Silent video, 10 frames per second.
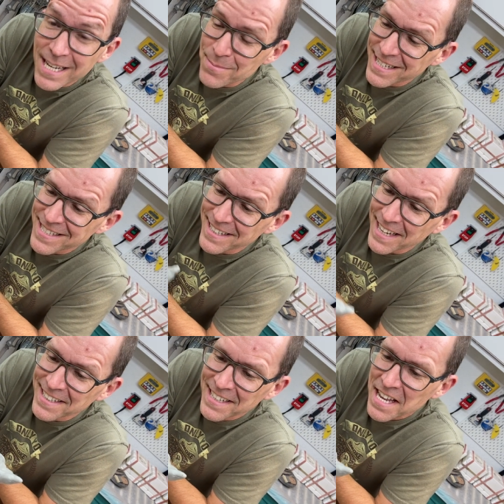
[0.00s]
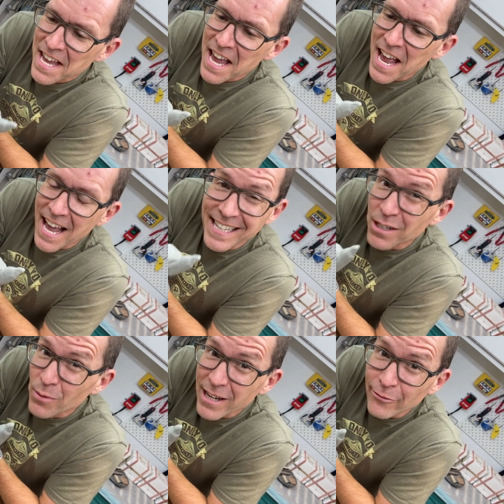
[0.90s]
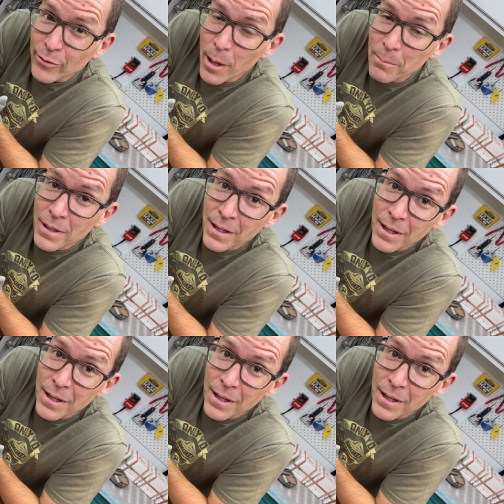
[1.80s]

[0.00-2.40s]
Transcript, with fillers: I mixed it and it went from